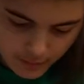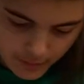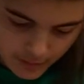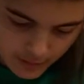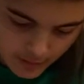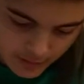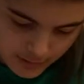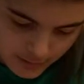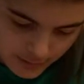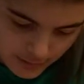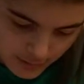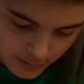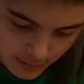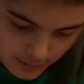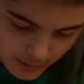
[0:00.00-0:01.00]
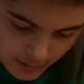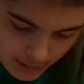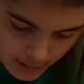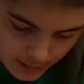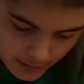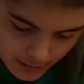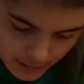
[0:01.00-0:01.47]
Just
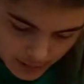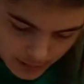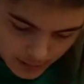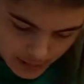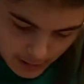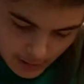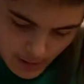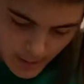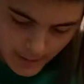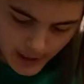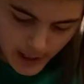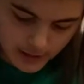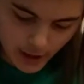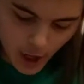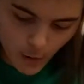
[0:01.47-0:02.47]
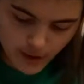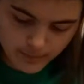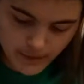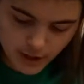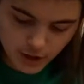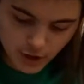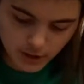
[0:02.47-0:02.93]
remember, guys, always
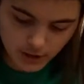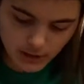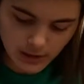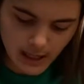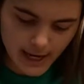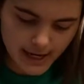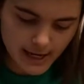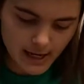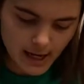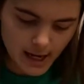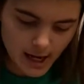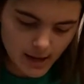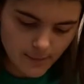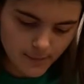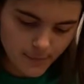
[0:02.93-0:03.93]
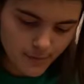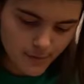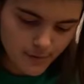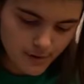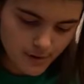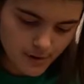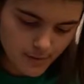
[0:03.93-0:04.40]
make sure to line it up
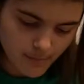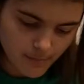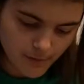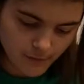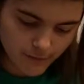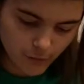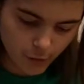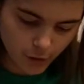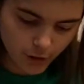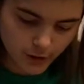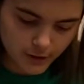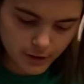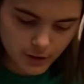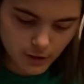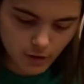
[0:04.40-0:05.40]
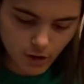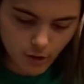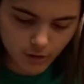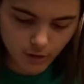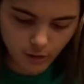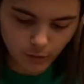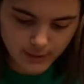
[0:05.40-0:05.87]
before you go
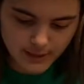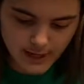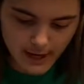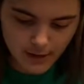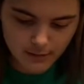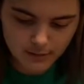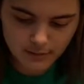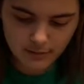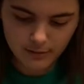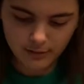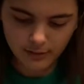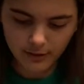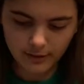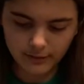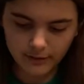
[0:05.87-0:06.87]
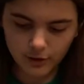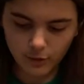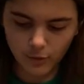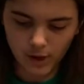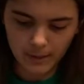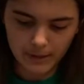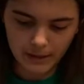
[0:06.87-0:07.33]
to glue it down, because you don't
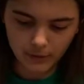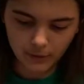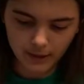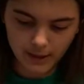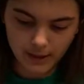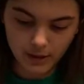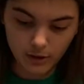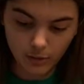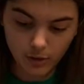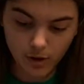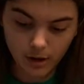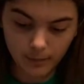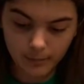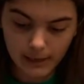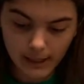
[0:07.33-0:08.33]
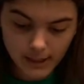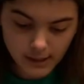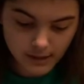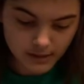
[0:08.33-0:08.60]
want to be gluing it in the wrong place.